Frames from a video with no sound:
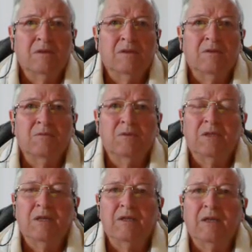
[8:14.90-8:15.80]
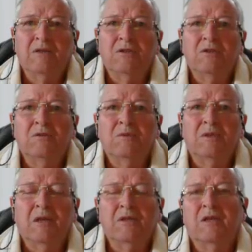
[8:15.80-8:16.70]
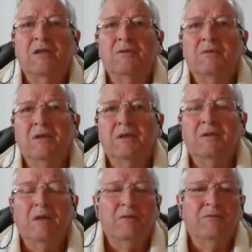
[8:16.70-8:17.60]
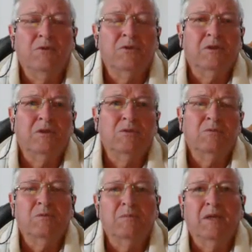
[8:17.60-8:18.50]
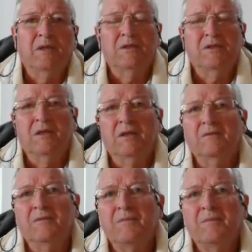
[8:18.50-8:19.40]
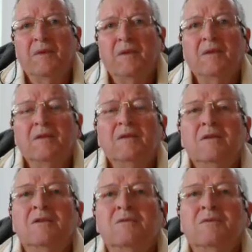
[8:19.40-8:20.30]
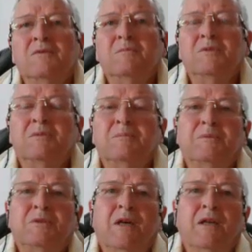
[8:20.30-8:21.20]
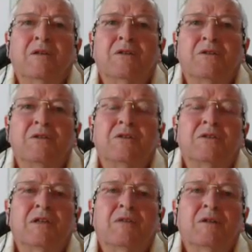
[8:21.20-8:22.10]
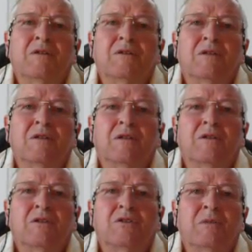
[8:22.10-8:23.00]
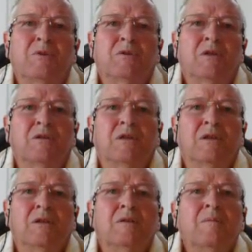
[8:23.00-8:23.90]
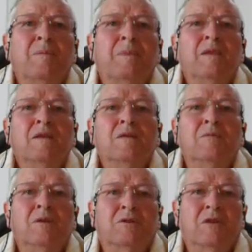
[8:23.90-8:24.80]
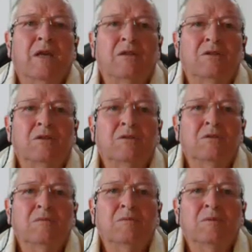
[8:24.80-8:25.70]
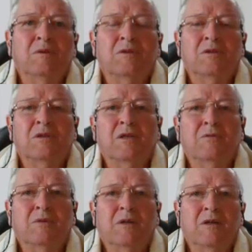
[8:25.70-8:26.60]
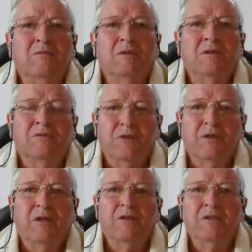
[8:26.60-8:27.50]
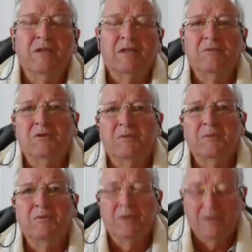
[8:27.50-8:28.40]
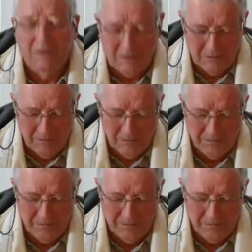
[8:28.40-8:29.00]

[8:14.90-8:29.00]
So we can't add to and we can't take away. And unfortunately, this is what man has done, as we've started to discover. There's a lot of deception out there. And we're not to add to and we're not to take away. We're to follow exactly what's been written there.